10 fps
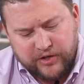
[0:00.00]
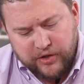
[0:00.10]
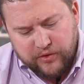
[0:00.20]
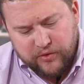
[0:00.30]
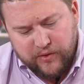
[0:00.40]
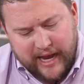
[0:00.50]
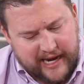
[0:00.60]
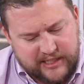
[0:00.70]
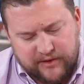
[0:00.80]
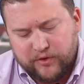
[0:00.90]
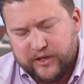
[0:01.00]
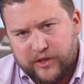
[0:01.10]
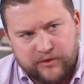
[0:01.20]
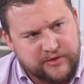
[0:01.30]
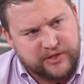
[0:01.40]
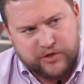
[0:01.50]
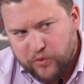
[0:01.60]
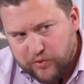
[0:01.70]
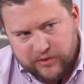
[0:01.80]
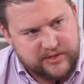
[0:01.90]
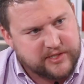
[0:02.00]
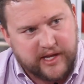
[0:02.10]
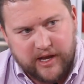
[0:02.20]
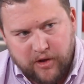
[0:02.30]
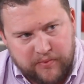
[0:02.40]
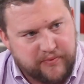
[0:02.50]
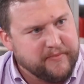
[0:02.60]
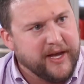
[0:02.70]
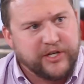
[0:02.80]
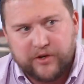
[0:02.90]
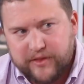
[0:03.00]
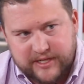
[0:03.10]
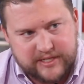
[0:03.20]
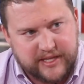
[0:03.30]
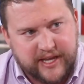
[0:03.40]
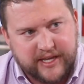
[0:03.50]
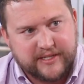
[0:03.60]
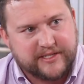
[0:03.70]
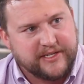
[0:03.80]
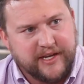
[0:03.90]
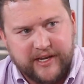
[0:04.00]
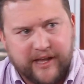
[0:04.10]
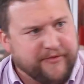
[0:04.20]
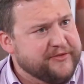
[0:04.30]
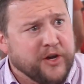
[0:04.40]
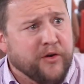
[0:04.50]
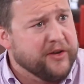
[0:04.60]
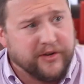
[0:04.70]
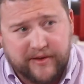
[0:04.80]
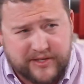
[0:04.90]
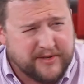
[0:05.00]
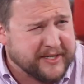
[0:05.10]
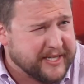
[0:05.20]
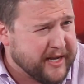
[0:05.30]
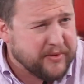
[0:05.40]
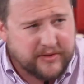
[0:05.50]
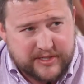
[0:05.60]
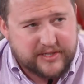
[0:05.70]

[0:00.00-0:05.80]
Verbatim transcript: do you actively use tools to help measure these things? If so, could you give us some examples?